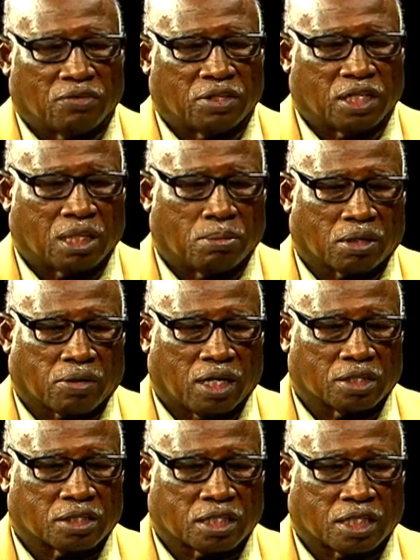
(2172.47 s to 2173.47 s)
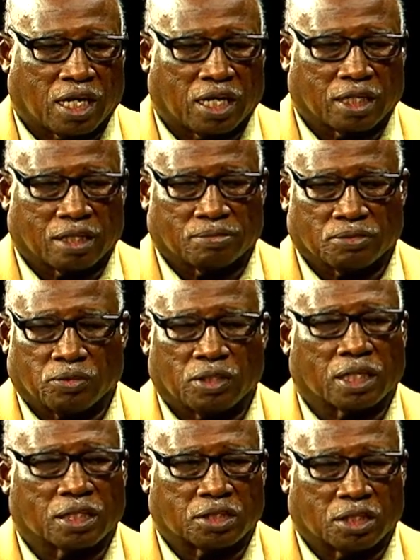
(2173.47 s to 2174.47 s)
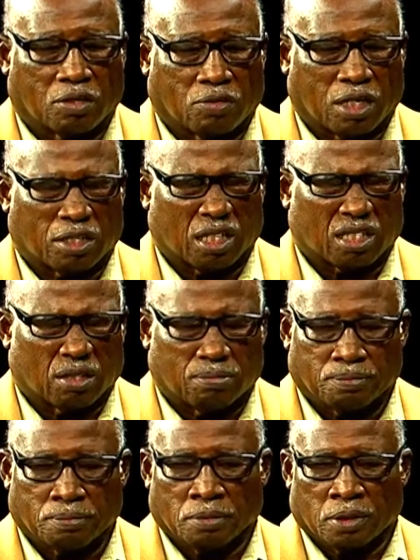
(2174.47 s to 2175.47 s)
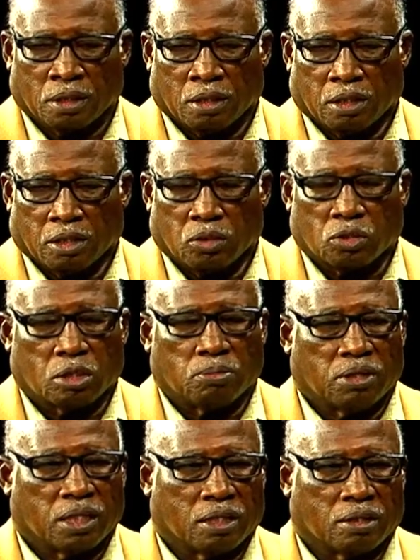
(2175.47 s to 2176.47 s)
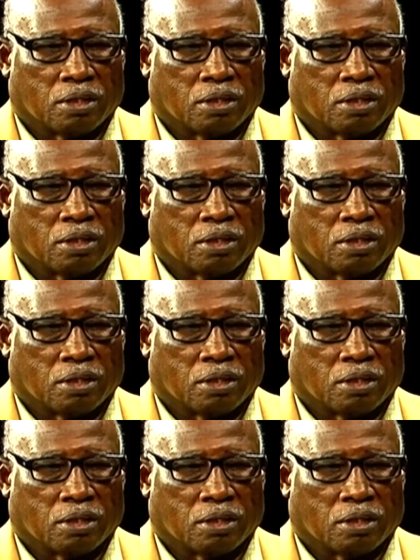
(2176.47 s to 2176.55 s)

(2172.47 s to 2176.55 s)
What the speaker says: in a democratic society. Look at the city of Rochester. Used to be